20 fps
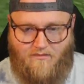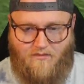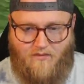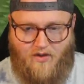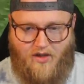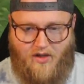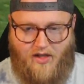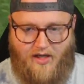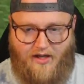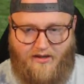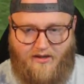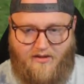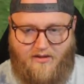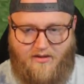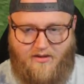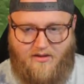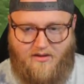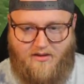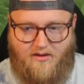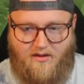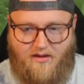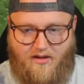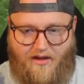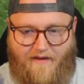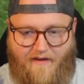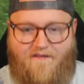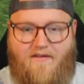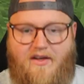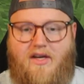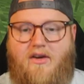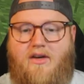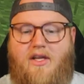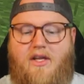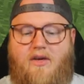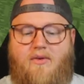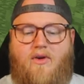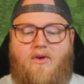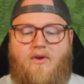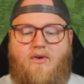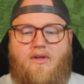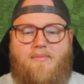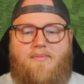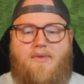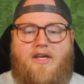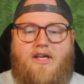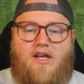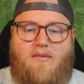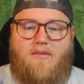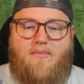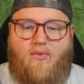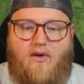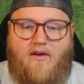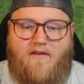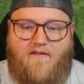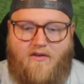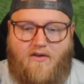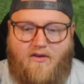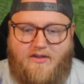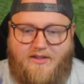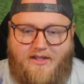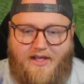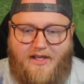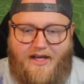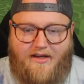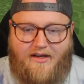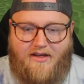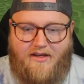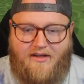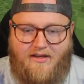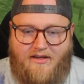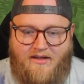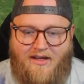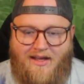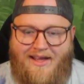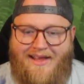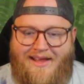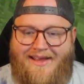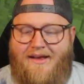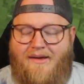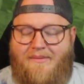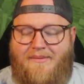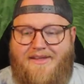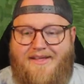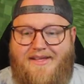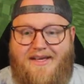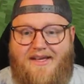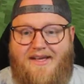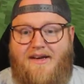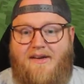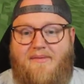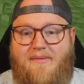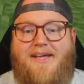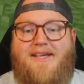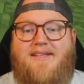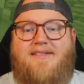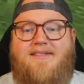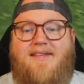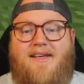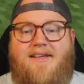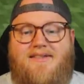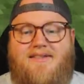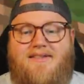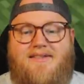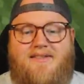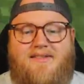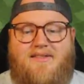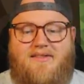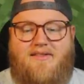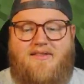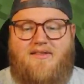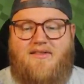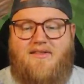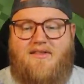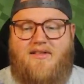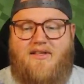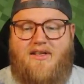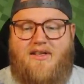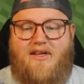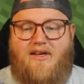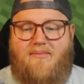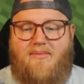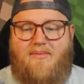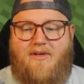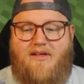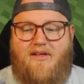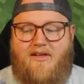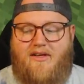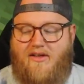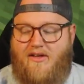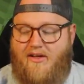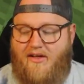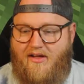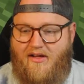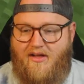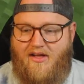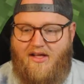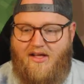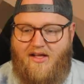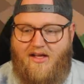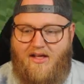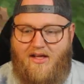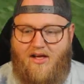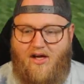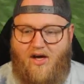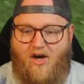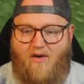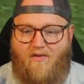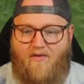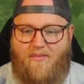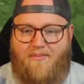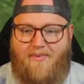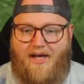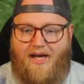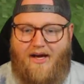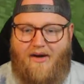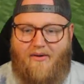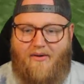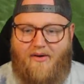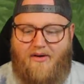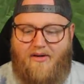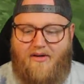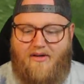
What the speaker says: Okay. I figured he would only pick up 1 full stack. I mean, that kind of makes sense. It'd be a little overpowered.